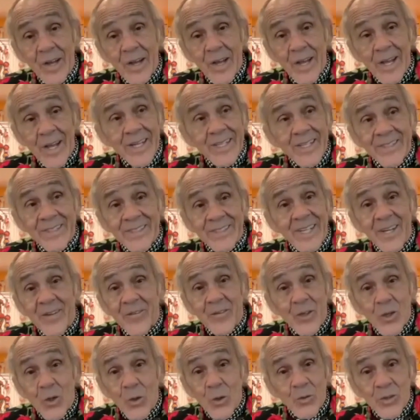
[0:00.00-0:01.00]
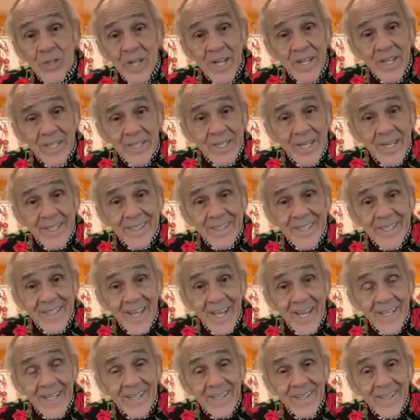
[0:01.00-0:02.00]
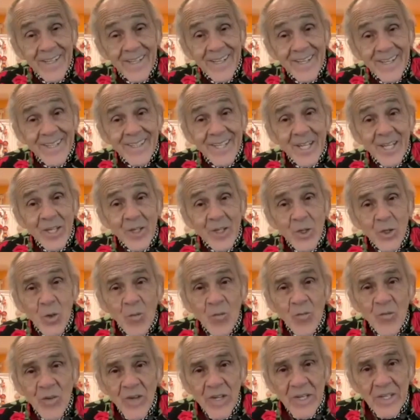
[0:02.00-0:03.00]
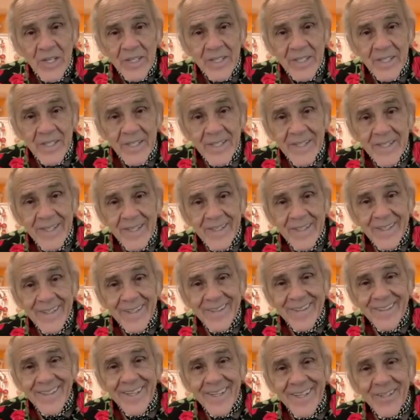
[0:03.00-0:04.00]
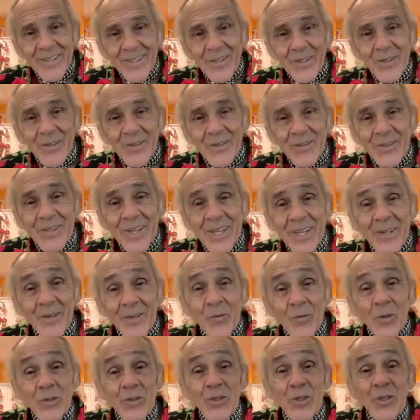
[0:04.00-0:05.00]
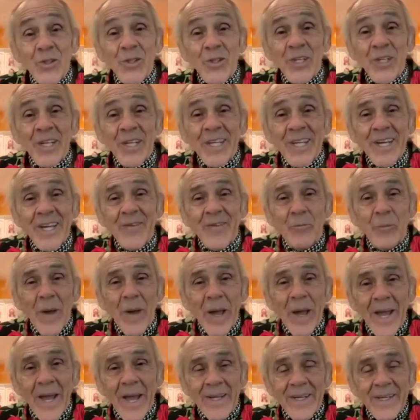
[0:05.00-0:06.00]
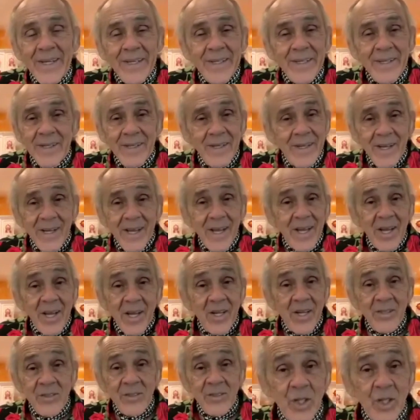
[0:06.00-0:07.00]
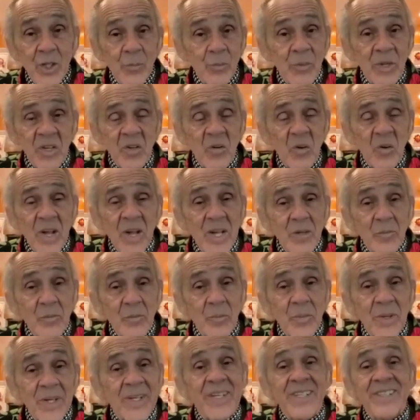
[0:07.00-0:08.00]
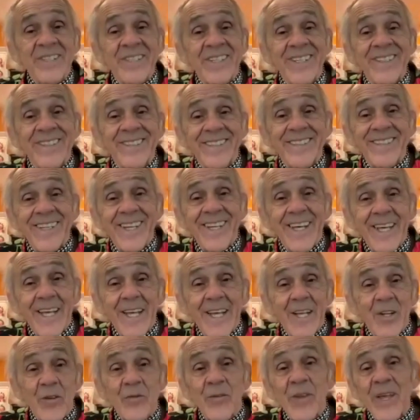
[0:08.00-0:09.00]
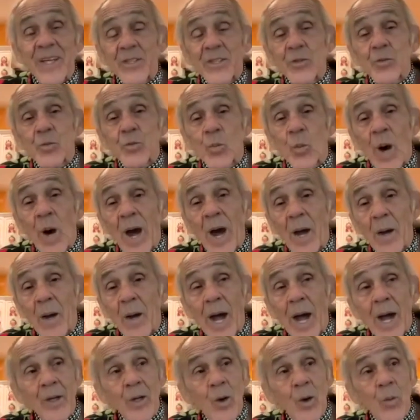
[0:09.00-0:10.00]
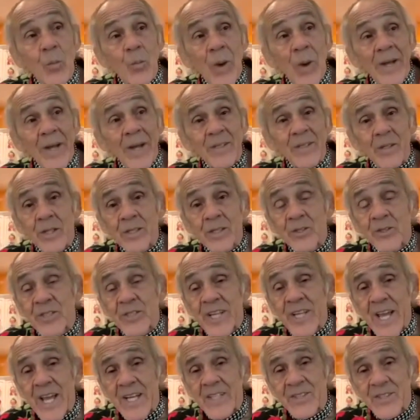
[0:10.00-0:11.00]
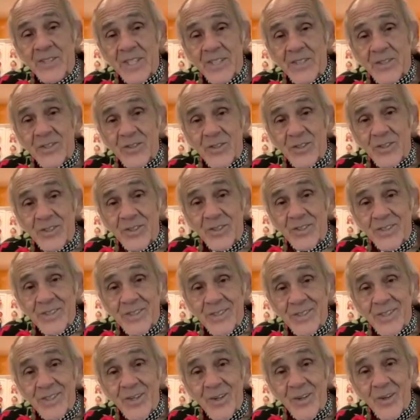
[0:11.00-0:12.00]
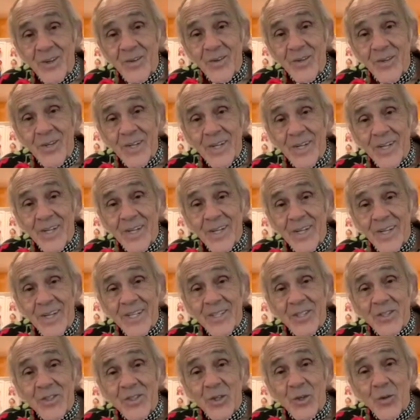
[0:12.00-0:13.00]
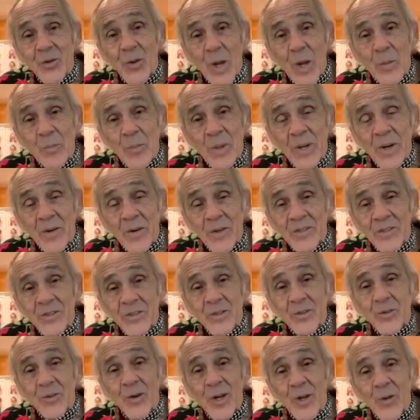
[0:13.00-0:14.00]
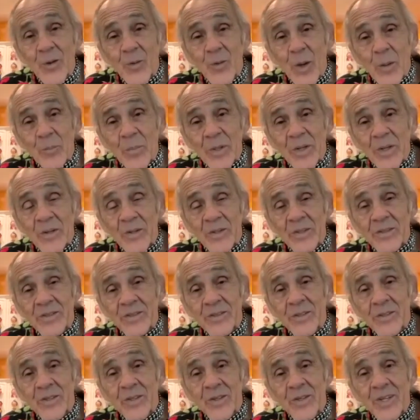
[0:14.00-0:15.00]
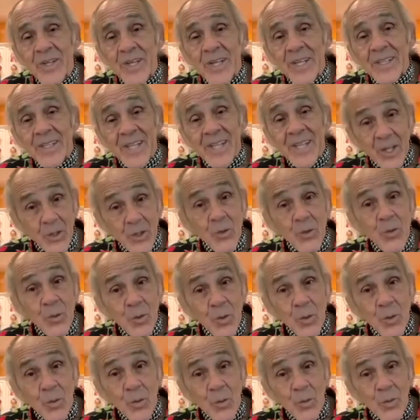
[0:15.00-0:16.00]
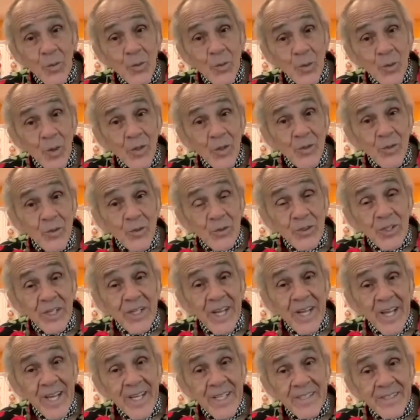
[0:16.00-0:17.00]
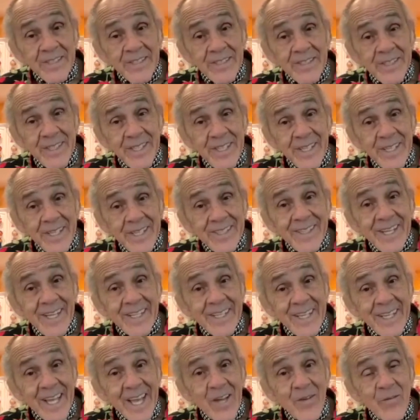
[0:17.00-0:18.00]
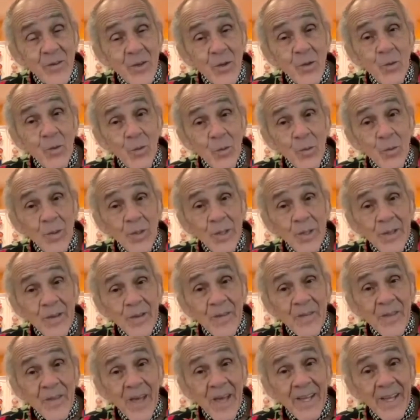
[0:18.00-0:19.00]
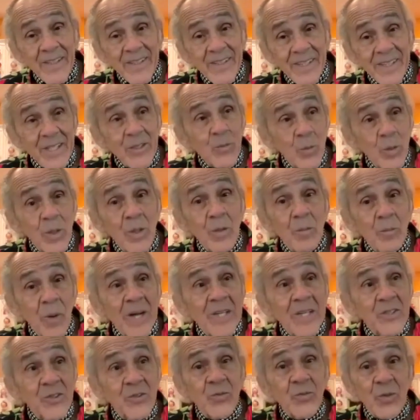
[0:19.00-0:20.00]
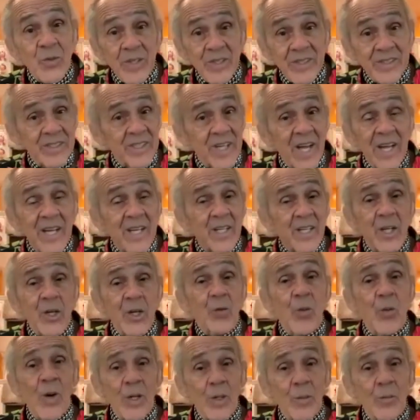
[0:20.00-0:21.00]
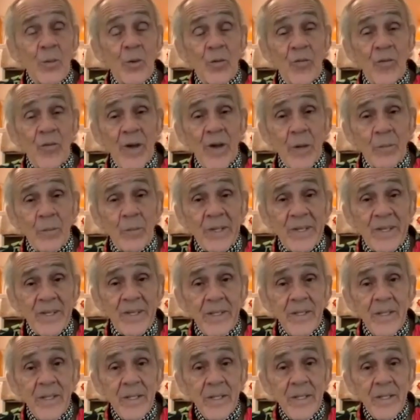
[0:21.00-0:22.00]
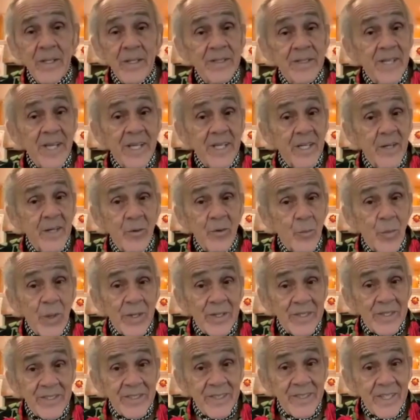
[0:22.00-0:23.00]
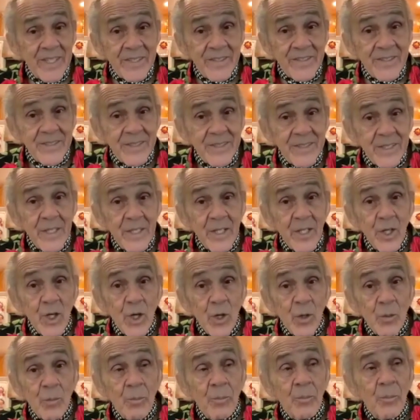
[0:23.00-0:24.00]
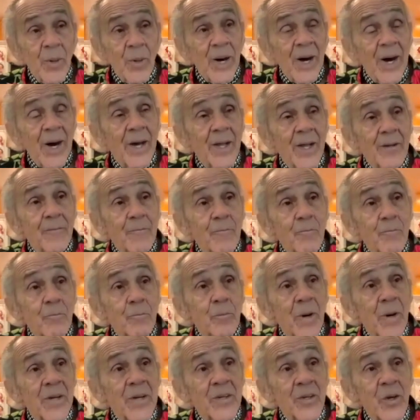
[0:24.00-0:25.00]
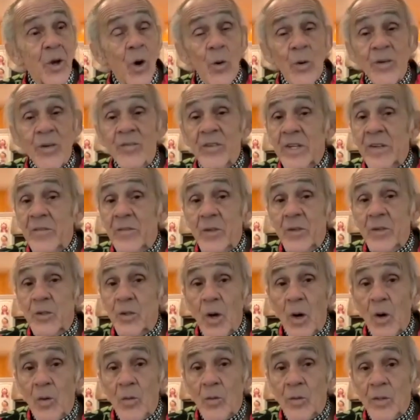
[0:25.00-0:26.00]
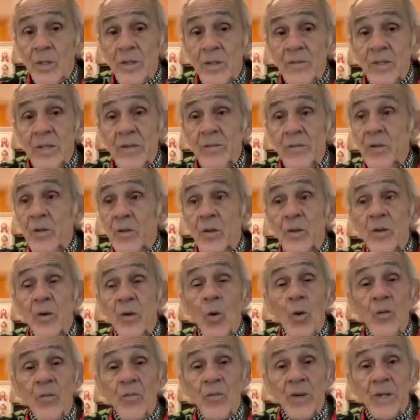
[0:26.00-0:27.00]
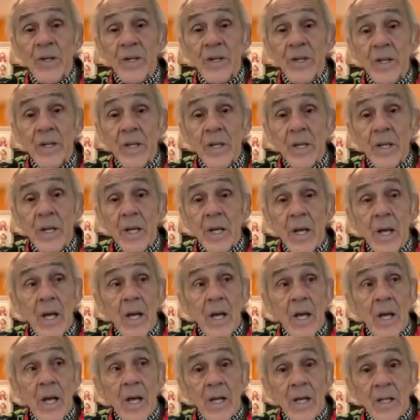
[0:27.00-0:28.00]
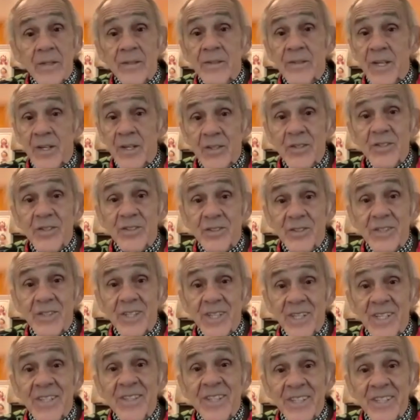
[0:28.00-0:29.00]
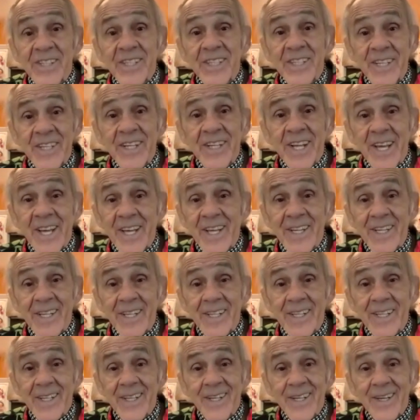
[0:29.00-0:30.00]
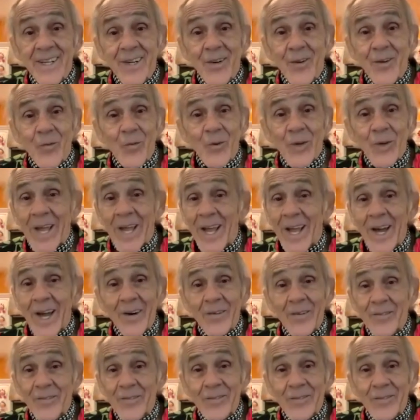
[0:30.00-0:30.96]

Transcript: is that if you don't take it like that, then you don't feel it. Then then what you're going to give back is be great, because it's that's I, I go back to, it's the ancestors, you know, it's your grandparents, your great grandparents, your that you knew, your uncles and aunts that gave you. That that's where my strength. I had an incredible family. Not everybody does, but but no, even if you don't, even if you're an orphan, there's in the D N A we have